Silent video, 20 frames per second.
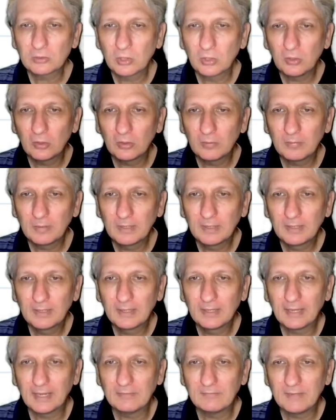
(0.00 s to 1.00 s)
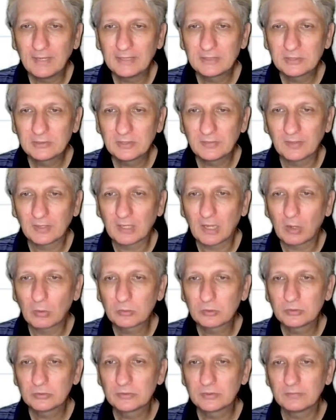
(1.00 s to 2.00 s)
And long term,
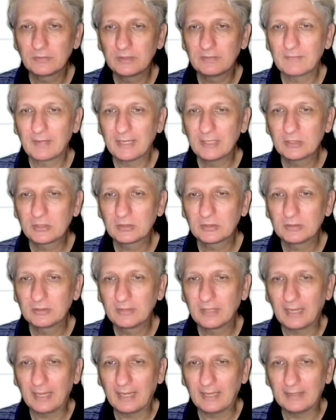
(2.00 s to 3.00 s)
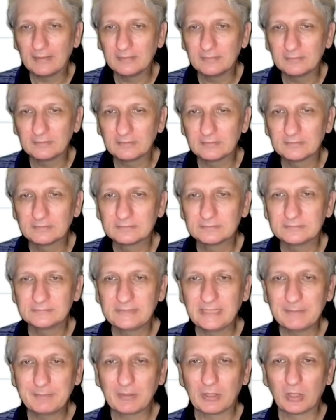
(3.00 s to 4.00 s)
Advances in the cultures of innovation
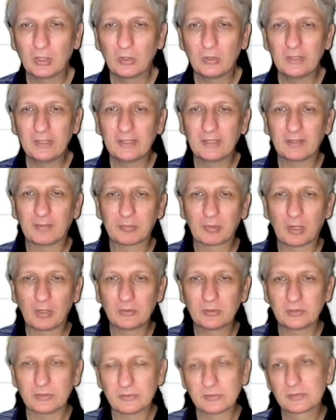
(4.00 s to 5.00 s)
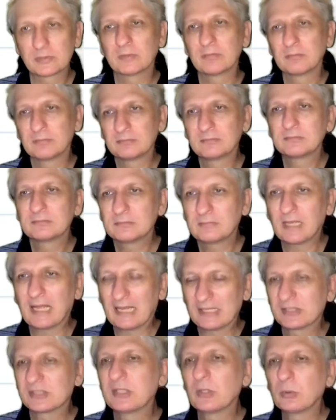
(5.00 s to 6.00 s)
and deeper learning approaches